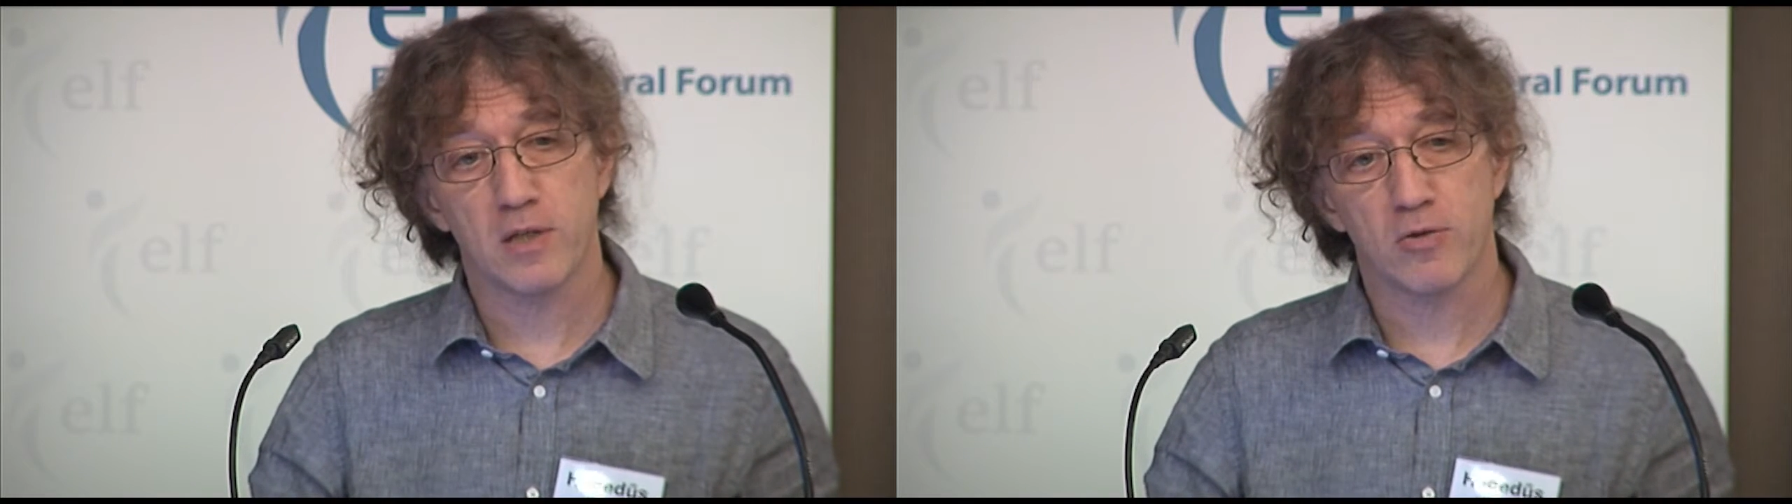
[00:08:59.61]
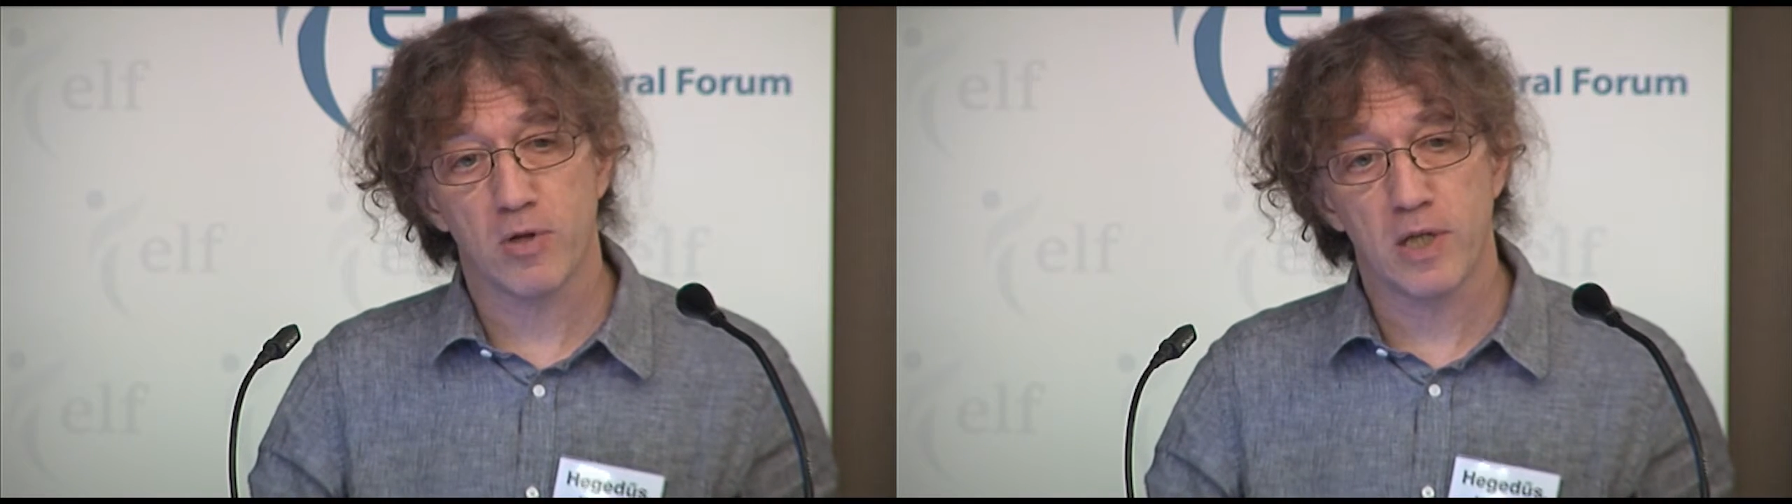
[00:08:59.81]

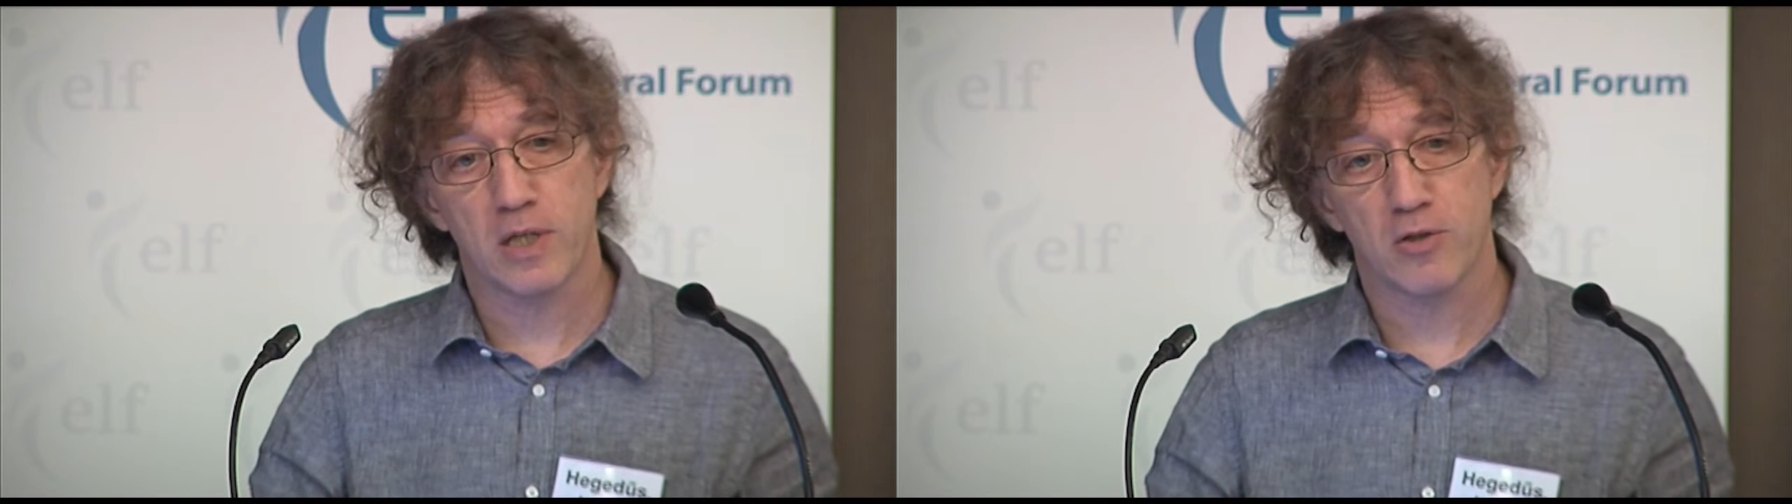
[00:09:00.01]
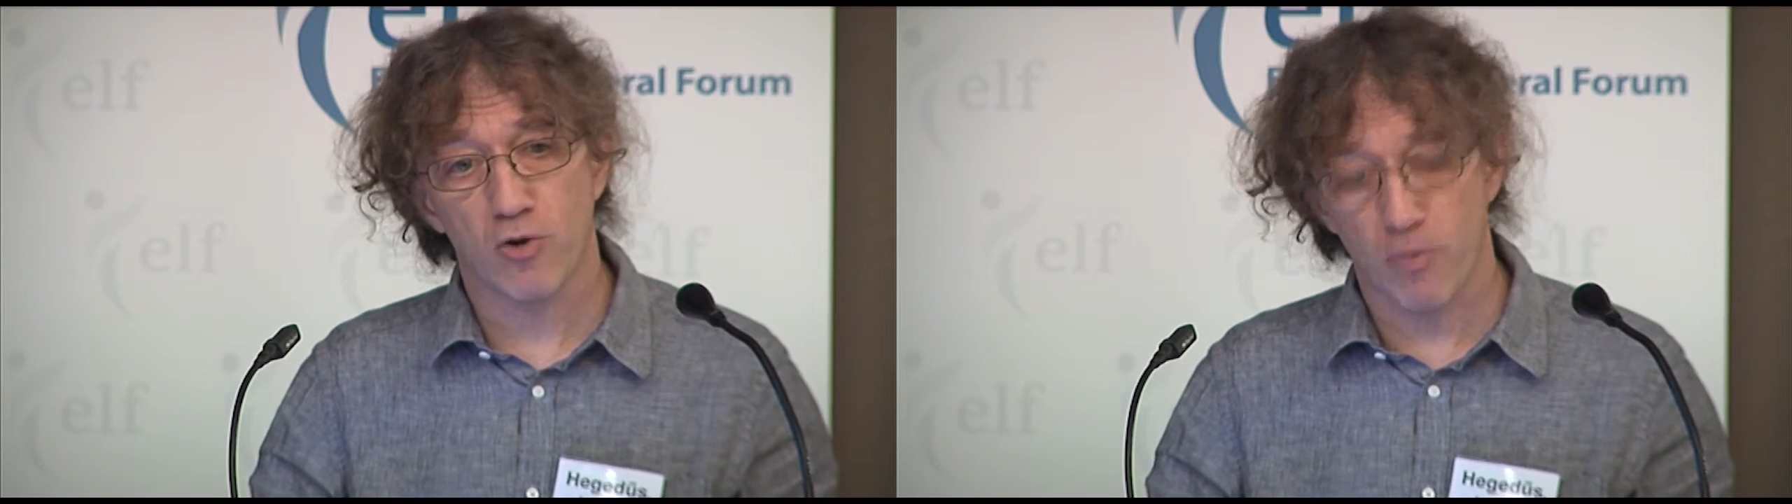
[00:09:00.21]
Euro in
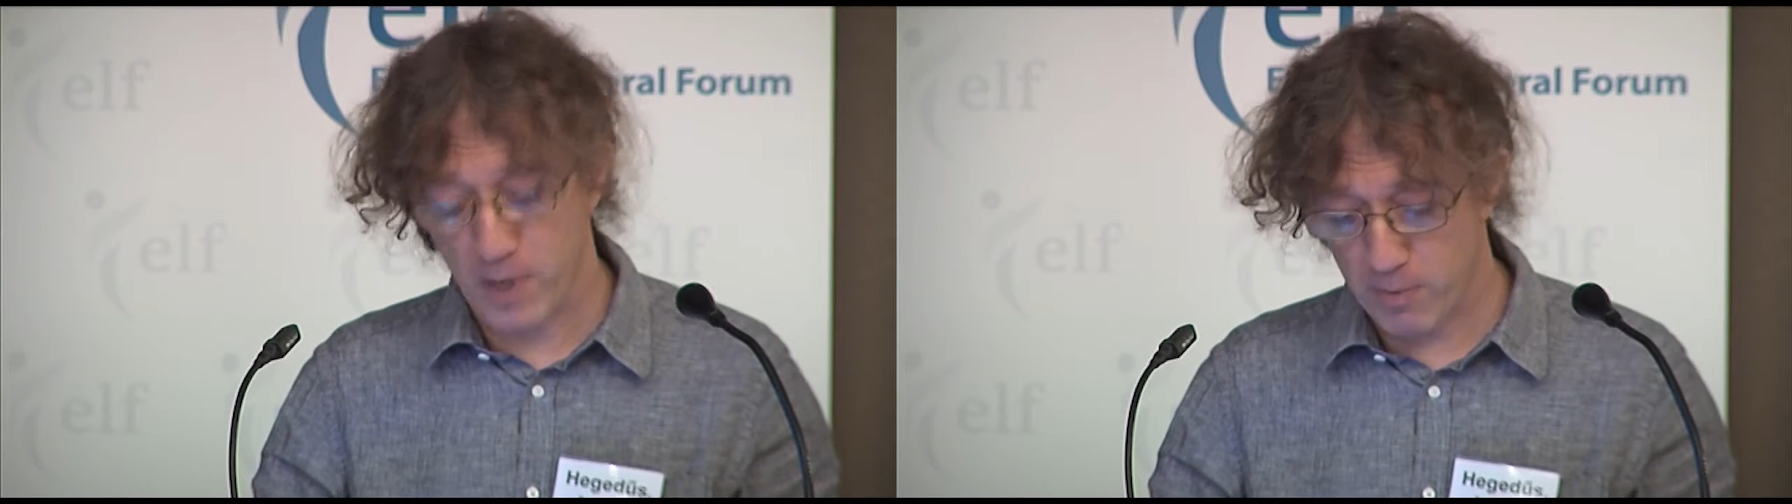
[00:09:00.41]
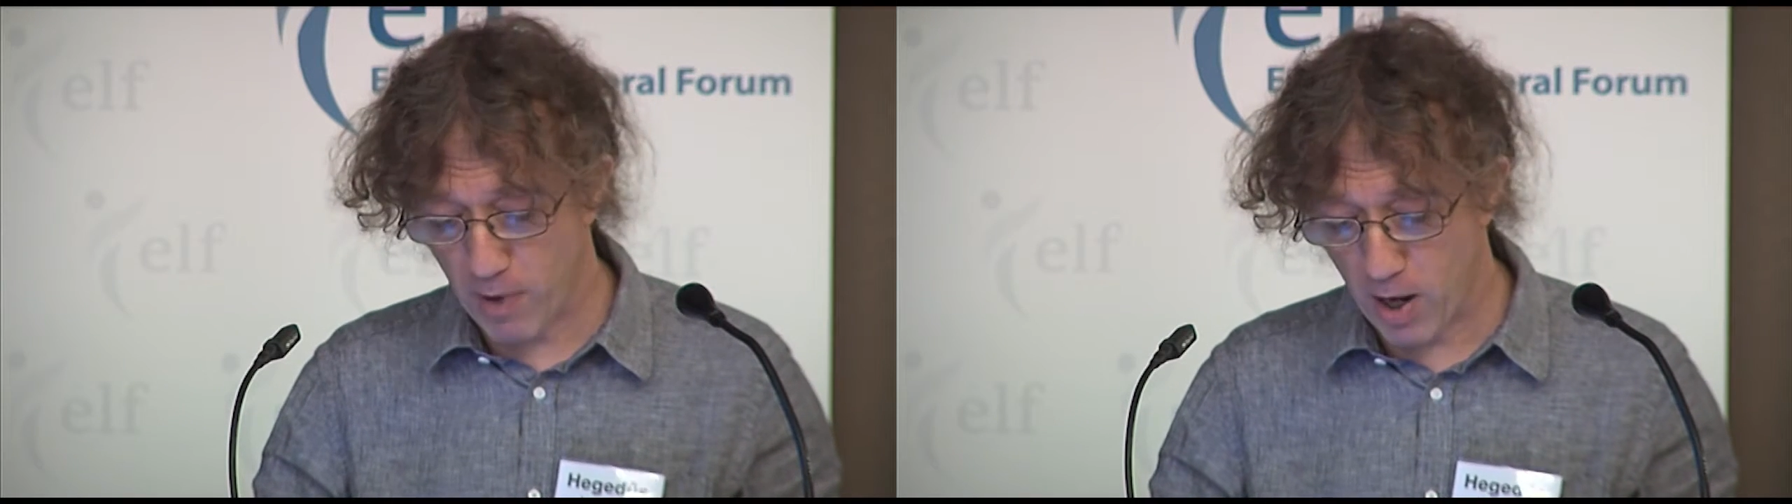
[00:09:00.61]
the European